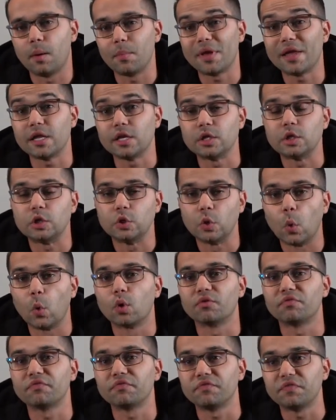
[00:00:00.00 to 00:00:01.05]
in
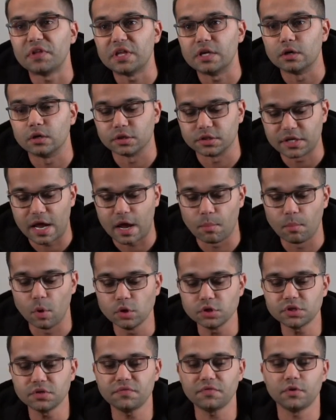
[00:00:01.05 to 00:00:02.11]
your field. Now,
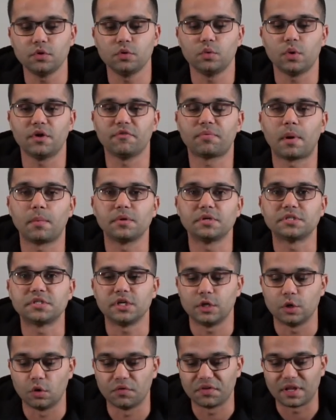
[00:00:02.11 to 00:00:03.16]
most of you have probably
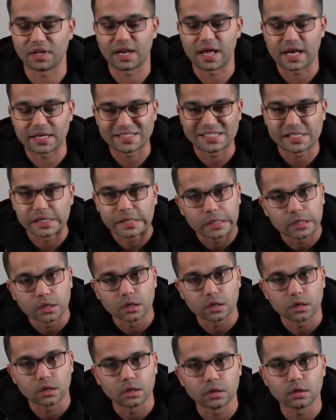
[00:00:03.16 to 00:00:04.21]
seen over the last
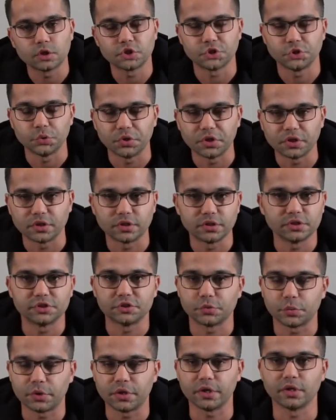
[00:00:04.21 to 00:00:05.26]
year, 2 years,
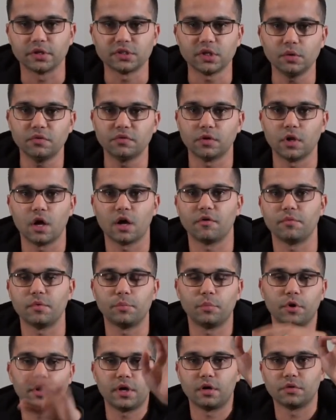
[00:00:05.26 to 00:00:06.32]
3 years, however long I've been
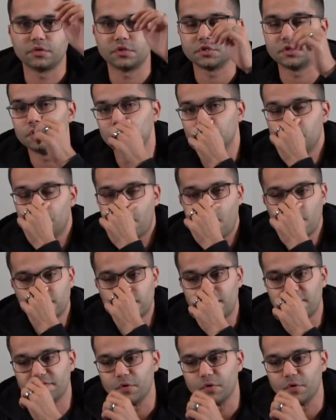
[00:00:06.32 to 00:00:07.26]
putting out this YouTube content